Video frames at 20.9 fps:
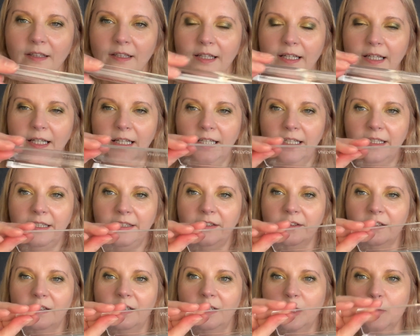and
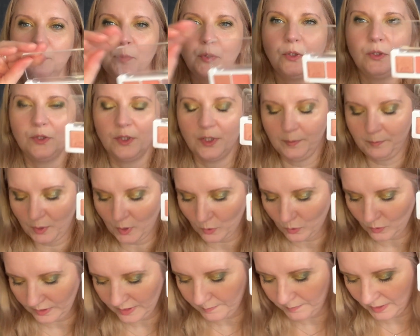I put the
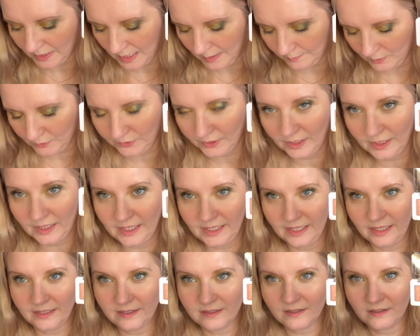Portly Plum on the
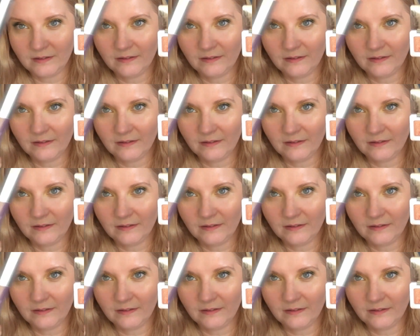lid,